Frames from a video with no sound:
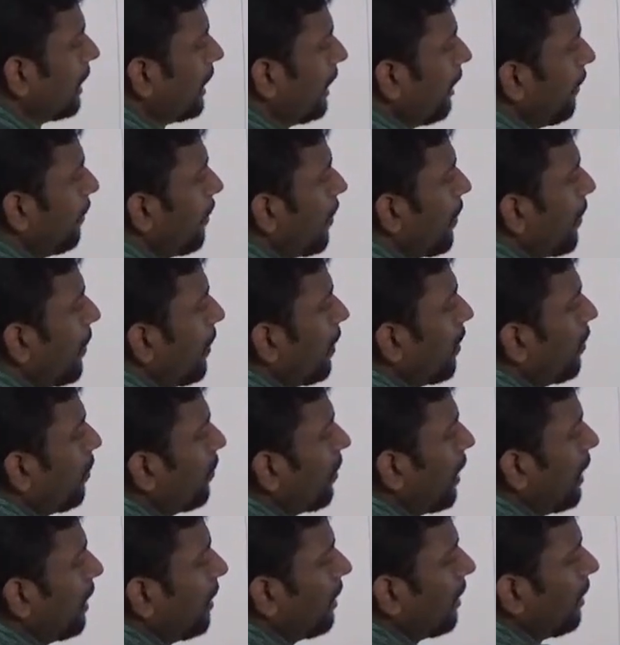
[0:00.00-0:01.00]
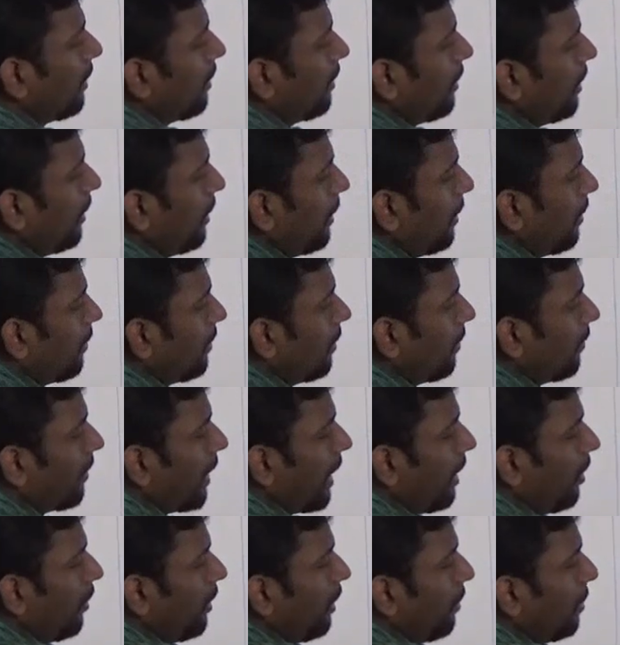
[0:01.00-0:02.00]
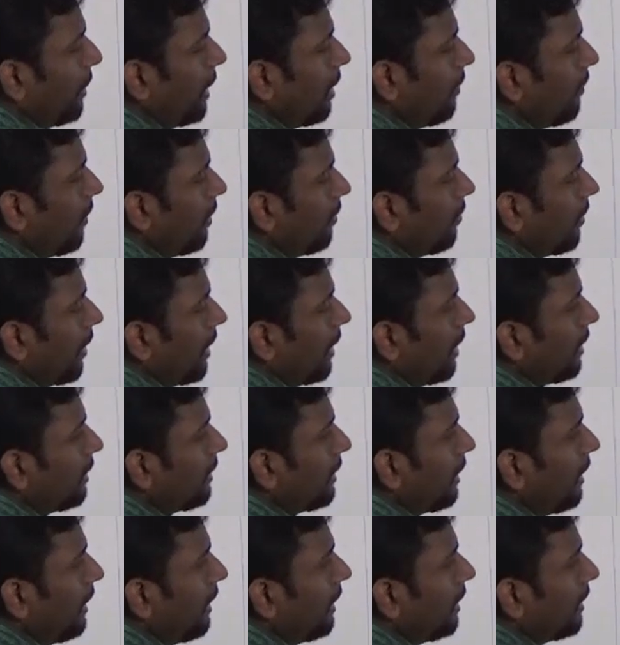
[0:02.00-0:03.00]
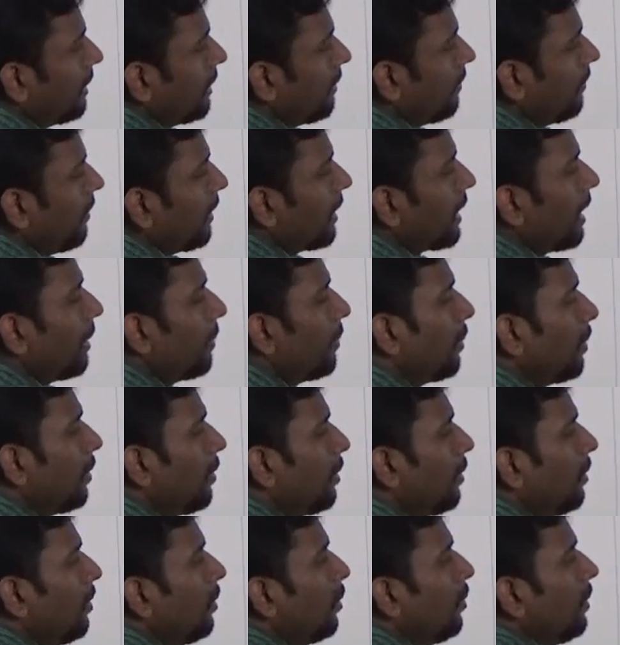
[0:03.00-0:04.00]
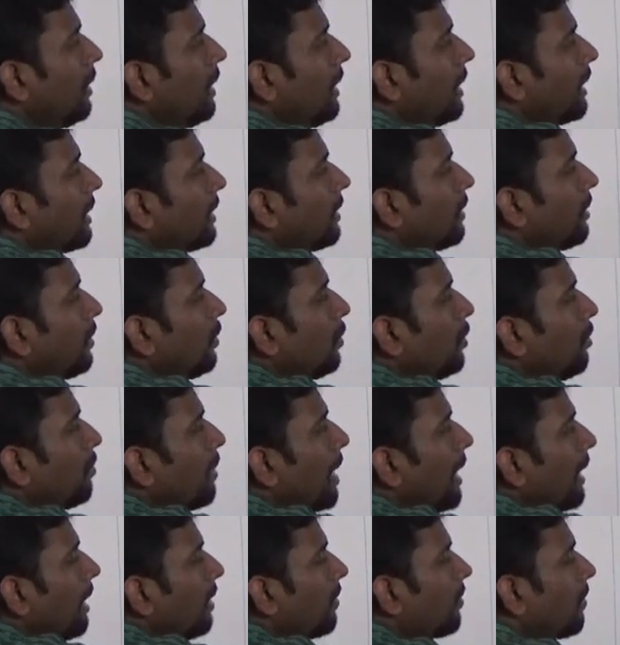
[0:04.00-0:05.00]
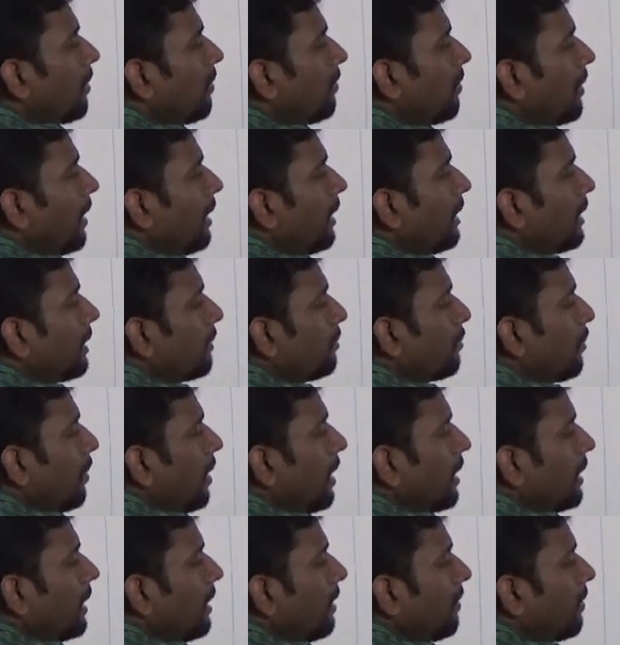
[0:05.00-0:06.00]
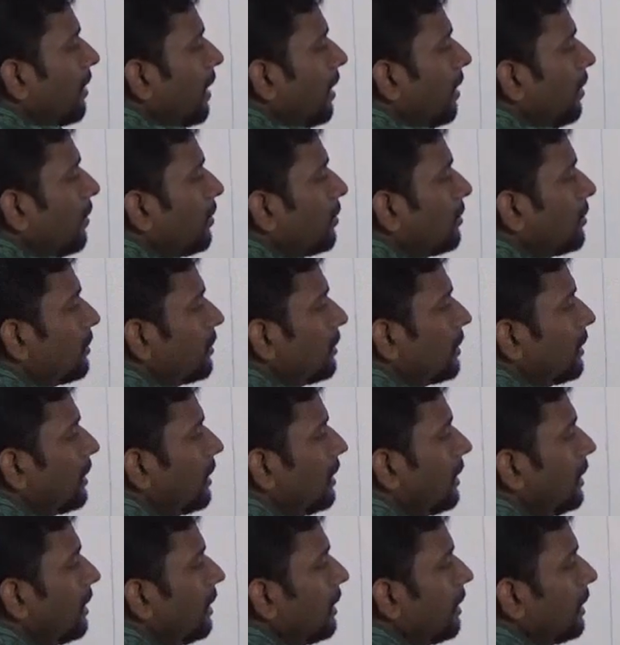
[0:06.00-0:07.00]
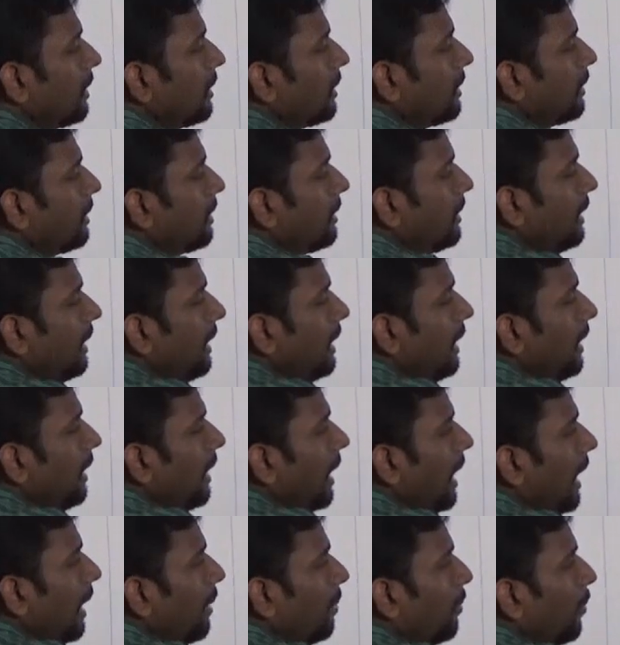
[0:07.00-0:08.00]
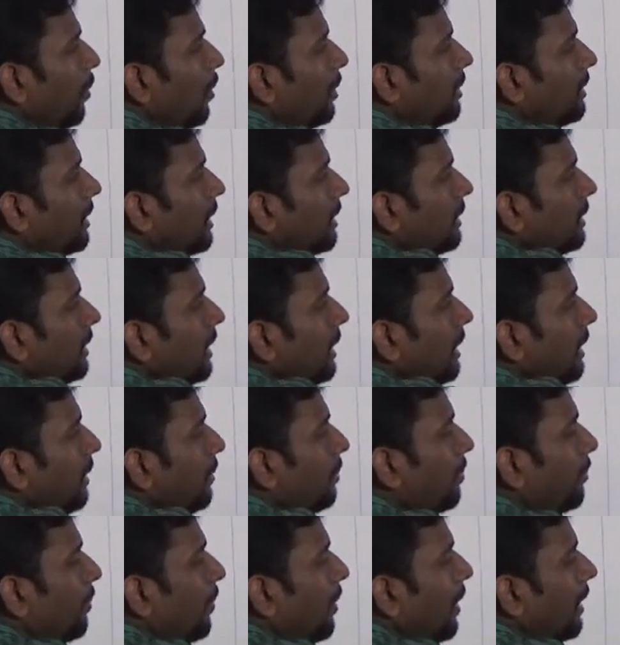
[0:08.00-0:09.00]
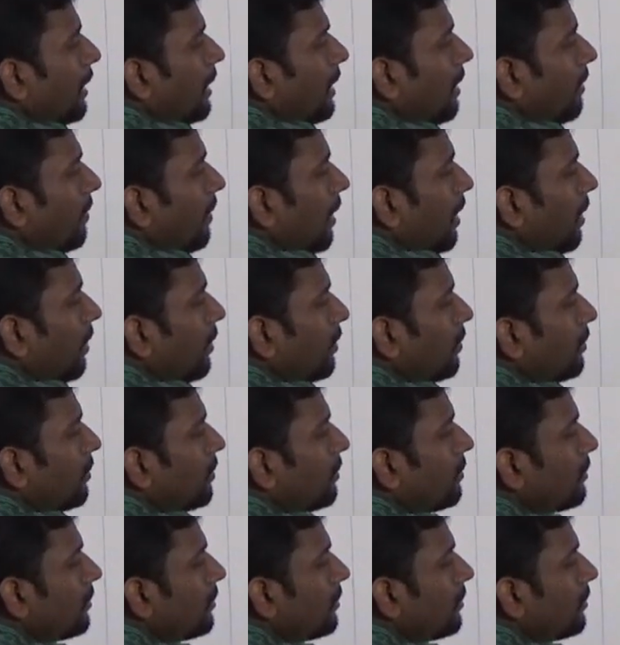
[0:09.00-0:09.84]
If you put 1, the value is between 1 and 3. We can put 2 here. 2 minus 1, 1, positive value. 3 and more than 3, positive value.